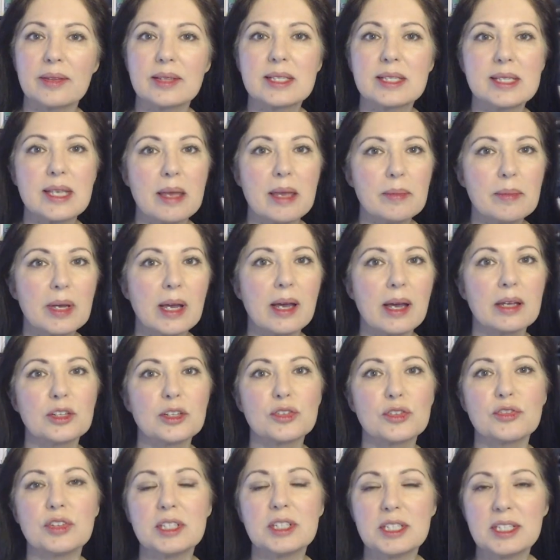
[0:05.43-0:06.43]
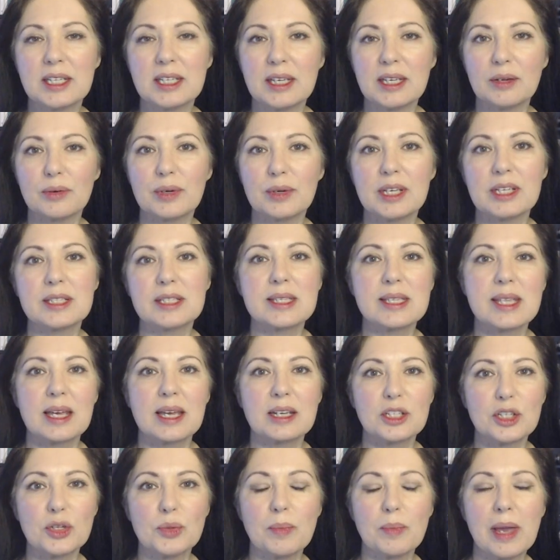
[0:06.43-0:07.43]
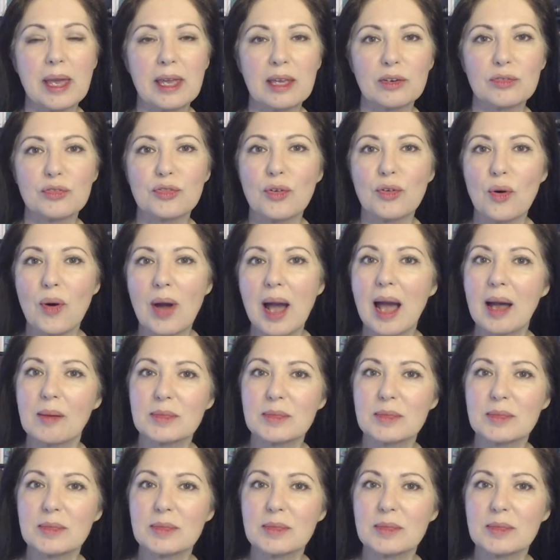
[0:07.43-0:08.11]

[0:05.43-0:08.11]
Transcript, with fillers: the same kind of interiors that you make for